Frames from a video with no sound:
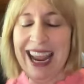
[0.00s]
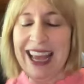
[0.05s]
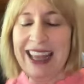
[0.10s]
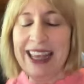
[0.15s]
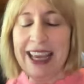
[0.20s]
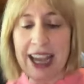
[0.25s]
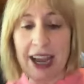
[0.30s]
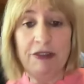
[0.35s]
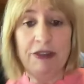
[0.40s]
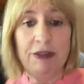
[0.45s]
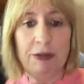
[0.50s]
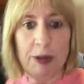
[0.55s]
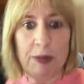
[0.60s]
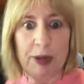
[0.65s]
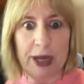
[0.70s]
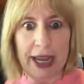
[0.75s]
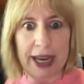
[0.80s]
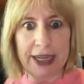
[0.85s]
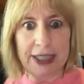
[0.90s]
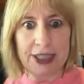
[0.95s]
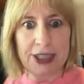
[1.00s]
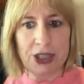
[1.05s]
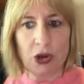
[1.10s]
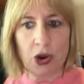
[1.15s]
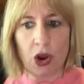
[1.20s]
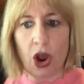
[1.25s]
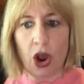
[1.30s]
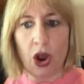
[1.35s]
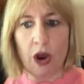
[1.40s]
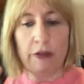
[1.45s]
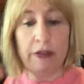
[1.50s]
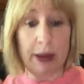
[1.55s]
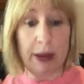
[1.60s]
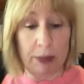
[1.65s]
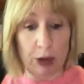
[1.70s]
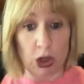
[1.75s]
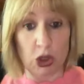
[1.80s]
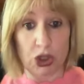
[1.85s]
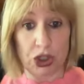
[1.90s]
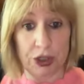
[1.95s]
They come from a place of
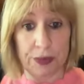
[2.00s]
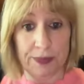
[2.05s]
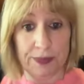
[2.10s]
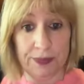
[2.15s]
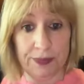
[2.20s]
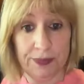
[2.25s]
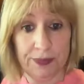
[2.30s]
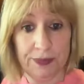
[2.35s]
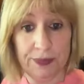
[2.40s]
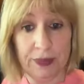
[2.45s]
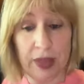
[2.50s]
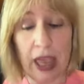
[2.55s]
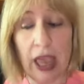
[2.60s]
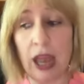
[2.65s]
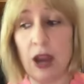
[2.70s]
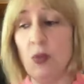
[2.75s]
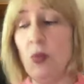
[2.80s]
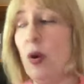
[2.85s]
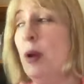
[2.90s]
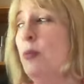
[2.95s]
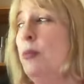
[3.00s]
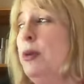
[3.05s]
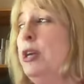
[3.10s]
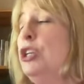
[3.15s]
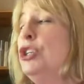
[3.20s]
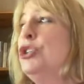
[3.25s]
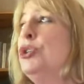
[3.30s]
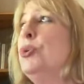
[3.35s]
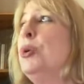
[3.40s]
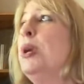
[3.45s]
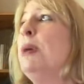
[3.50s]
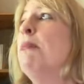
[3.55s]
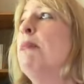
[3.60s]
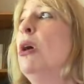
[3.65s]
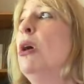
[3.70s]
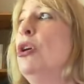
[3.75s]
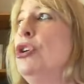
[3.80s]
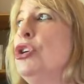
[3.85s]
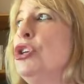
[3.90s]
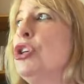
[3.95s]
emotion. And when we do
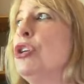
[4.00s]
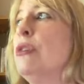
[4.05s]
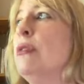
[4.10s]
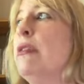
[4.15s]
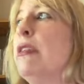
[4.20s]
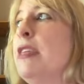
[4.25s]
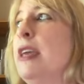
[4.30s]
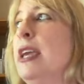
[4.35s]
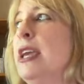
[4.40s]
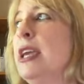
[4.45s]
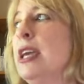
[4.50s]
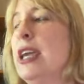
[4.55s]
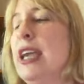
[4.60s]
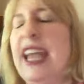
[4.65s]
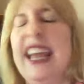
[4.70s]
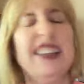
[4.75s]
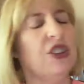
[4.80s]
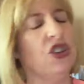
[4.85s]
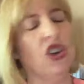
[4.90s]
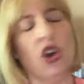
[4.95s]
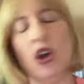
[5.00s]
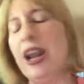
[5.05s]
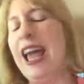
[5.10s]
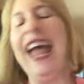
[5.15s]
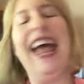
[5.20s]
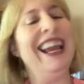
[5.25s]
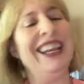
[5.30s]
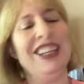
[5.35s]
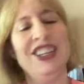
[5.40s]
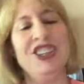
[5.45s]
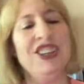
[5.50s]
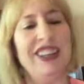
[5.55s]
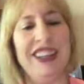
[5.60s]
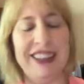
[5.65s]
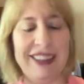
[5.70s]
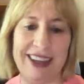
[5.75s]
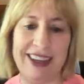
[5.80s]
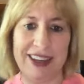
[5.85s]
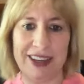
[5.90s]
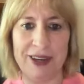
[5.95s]
emotional thinking, it's not actually
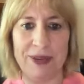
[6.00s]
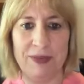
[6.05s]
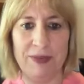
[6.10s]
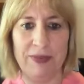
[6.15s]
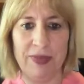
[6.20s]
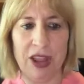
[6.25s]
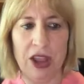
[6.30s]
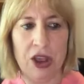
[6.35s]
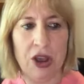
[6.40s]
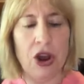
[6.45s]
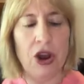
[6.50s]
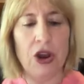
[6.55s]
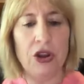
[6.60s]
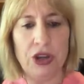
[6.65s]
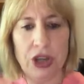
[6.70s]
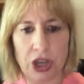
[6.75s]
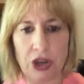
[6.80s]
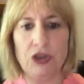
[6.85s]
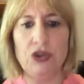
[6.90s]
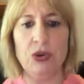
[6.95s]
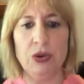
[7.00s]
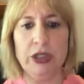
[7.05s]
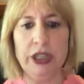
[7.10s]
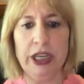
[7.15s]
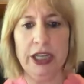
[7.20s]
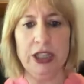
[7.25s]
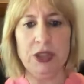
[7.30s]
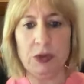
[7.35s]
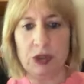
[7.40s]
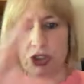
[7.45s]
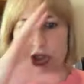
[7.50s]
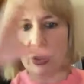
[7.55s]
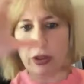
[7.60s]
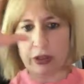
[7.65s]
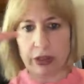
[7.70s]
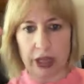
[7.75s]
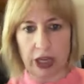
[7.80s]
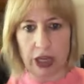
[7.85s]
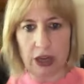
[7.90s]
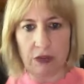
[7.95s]
thinking. Our neocortex, which is our
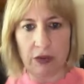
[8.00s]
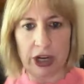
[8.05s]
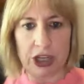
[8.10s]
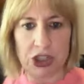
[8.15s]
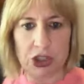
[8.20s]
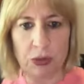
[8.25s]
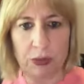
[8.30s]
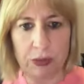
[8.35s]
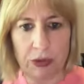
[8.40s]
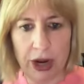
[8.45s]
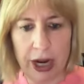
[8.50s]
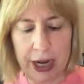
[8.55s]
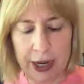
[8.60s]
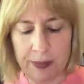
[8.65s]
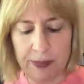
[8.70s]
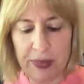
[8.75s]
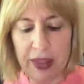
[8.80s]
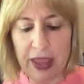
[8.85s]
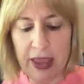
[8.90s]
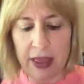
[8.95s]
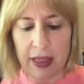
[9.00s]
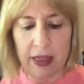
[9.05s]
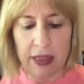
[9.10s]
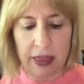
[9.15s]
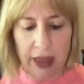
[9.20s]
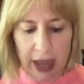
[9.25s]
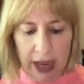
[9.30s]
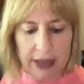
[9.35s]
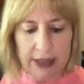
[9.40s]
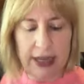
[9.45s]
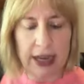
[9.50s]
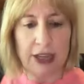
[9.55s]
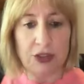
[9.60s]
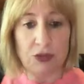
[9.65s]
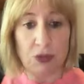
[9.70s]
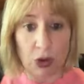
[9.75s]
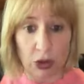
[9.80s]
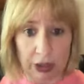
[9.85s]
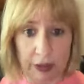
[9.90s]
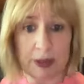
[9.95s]
thinking rational brain, that has
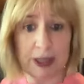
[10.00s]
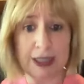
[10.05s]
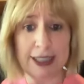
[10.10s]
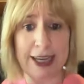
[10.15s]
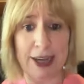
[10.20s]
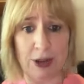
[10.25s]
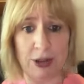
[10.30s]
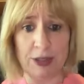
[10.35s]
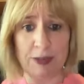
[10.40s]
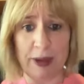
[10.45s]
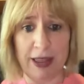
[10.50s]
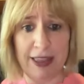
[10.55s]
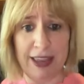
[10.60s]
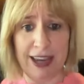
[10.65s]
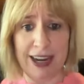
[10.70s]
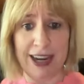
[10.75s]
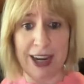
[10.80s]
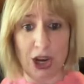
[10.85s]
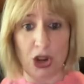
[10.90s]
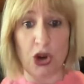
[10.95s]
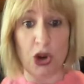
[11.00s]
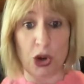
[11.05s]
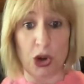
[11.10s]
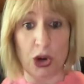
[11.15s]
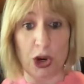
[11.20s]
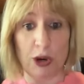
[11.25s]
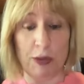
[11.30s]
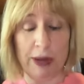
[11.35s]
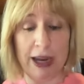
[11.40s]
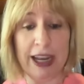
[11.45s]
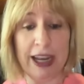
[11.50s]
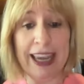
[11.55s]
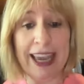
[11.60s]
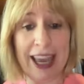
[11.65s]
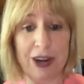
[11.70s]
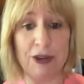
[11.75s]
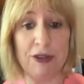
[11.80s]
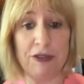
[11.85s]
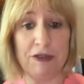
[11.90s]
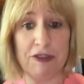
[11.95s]
rolled up the towels by then and gone home. It
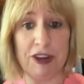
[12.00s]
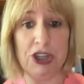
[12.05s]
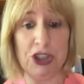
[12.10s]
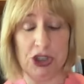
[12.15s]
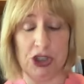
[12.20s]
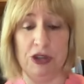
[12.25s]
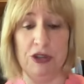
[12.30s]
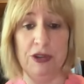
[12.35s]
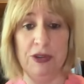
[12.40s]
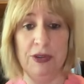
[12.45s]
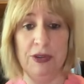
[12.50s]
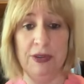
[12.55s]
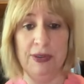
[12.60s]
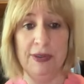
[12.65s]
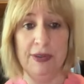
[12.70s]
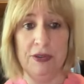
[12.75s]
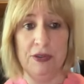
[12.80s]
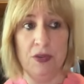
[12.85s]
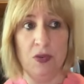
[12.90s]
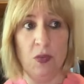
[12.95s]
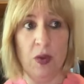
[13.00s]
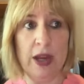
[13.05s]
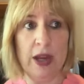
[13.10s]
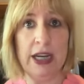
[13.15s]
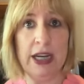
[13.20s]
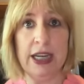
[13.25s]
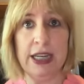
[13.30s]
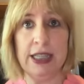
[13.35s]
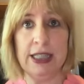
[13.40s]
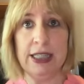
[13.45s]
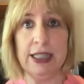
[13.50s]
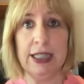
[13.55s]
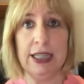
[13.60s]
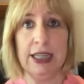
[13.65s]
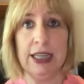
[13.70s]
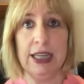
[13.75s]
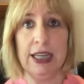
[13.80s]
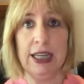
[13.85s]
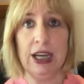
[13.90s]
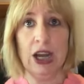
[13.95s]
cannot function when it is
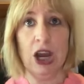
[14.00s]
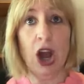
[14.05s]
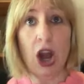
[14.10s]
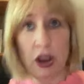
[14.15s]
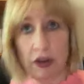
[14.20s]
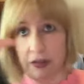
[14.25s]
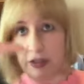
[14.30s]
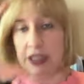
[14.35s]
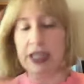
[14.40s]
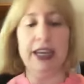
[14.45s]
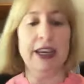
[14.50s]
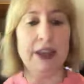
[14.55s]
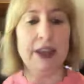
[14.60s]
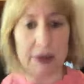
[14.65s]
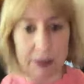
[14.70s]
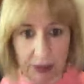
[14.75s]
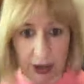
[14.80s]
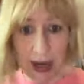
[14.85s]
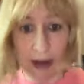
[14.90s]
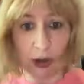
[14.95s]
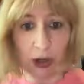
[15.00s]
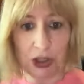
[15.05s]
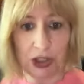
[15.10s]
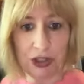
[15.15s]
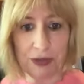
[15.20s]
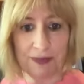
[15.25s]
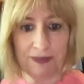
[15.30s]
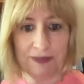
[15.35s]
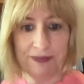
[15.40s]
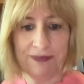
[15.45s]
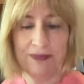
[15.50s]
overtaken by emotion.